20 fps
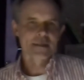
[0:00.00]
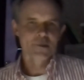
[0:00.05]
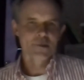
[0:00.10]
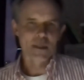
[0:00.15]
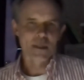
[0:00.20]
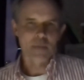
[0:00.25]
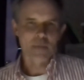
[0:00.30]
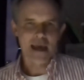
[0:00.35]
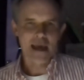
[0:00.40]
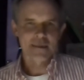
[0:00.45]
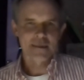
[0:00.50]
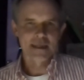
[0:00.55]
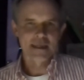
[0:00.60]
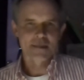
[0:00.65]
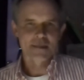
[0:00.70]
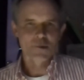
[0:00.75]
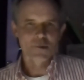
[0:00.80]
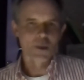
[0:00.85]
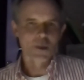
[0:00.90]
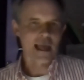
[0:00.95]
doing bad
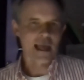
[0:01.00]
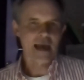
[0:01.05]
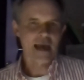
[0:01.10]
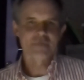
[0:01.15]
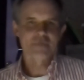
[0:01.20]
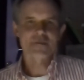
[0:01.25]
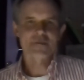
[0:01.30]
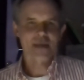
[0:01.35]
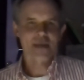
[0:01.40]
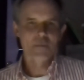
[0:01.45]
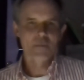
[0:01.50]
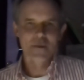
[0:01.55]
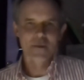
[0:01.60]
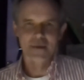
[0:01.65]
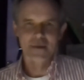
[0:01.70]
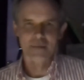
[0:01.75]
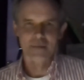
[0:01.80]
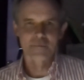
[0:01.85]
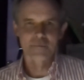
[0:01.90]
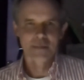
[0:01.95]
things you will have some of
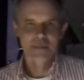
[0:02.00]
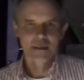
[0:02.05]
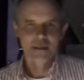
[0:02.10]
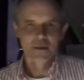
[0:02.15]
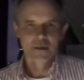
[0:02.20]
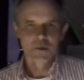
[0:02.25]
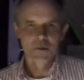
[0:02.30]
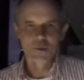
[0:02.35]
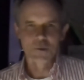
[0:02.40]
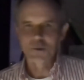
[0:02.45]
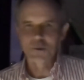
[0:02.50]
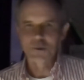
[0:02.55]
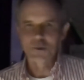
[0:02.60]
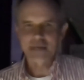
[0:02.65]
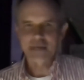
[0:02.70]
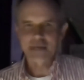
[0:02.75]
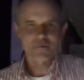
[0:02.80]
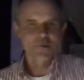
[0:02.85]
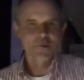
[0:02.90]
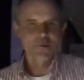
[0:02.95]
them who
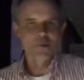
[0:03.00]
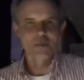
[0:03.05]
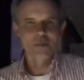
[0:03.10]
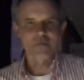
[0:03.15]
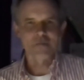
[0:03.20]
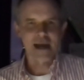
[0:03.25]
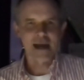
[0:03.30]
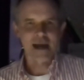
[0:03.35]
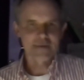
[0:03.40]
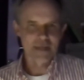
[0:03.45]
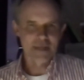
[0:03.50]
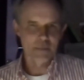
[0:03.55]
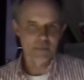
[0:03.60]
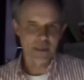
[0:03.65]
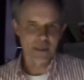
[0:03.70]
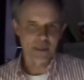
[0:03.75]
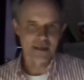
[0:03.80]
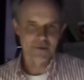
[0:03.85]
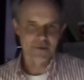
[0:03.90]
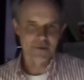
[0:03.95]
get through a five year
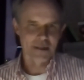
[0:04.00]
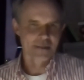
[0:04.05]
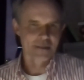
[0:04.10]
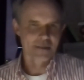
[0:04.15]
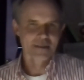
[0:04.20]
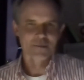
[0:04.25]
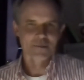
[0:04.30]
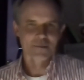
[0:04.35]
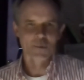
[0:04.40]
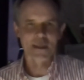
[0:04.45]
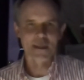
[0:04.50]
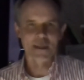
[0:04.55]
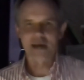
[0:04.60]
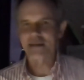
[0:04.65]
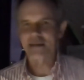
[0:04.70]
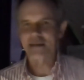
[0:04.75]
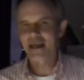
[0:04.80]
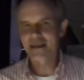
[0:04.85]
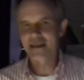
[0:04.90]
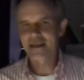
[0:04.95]
period
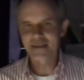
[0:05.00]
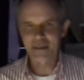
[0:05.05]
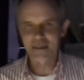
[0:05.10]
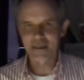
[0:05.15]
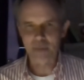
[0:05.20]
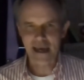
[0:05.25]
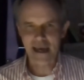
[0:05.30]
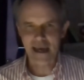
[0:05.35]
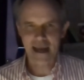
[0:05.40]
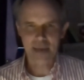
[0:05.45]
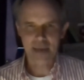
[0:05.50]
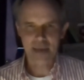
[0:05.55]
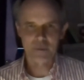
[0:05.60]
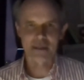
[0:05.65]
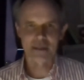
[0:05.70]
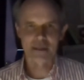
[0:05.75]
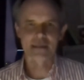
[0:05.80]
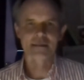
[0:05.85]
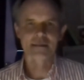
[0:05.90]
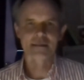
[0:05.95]
without anything bad
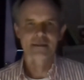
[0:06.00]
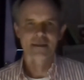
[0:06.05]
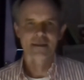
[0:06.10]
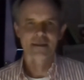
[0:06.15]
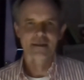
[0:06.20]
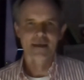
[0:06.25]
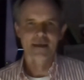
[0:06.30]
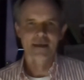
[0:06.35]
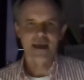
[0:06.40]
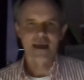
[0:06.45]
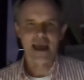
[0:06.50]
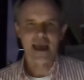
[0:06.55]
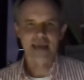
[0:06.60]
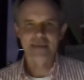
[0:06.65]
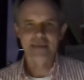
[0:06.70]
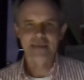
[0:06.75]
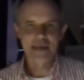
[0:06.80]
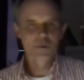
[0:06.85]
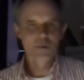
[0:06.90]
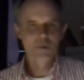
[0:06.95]
happening
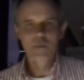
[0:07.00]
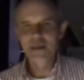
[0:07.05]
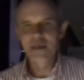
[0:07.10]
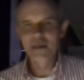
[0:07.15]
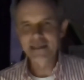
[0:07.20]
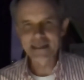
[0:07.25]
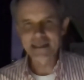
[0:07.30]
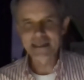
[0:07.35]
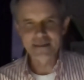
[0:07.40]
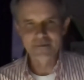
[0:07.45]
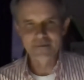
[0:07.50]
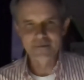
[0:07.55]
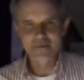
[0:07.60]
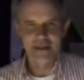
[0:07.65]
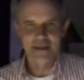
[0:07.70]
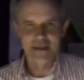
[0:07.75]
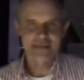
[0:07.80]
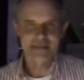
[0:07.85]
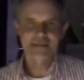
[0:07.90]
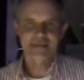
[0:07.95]
and they will believe
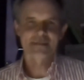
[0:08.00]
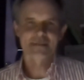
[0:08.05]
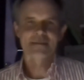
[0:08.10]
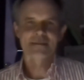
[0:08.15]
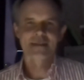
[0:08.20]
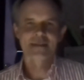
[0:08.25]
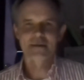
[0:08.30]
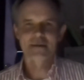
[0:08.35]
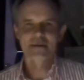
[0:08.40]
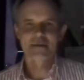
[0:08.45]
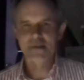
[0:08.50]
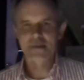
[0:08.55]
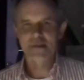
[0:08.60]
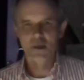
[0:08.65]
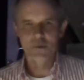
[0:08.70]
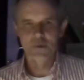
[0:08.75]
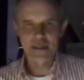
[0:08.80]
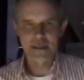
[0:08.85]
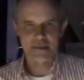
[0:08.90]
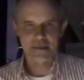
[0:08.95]
that there is no
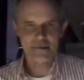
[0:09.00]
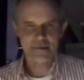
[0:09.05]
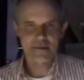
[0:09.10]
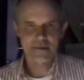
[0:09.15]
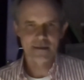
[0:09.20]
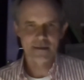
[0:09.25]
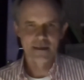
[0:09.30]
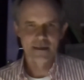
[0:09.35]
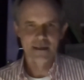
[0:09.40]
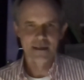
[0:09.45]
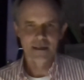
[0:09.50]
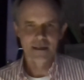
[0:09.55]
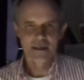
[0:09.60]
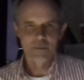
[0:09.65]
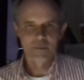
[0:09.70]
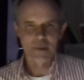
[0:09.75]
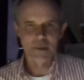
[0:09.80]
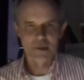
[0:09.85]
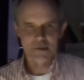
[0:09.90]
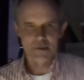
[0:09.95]
risk
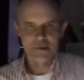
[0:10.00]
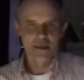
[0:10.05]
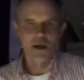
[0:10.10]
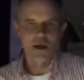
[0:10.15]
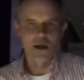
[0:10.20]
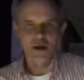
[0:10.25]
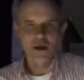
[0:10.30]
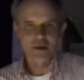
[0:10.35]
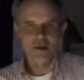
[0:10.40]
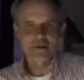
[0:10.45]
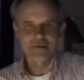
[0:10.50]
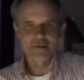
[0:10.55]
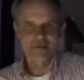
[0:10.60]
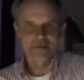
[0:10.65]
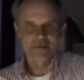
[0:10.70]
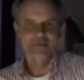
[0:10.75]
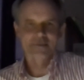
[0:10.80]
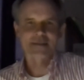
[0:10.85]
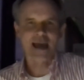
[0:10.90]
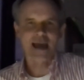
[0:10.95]
because the longer
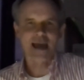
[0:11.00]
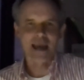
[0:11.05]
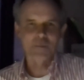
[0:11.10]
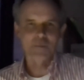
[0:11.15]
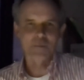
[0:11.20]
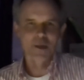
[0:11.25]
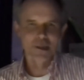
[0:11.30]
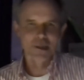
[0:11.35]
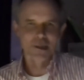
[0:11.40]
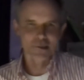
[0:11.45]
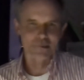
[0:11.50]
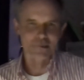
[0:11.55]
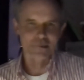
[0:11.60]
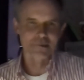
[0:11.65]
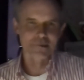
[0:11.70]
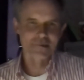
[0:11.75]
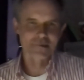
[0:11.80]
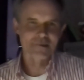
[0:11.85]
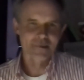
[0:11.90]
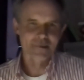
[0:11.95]
time
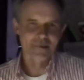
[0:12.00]
goes,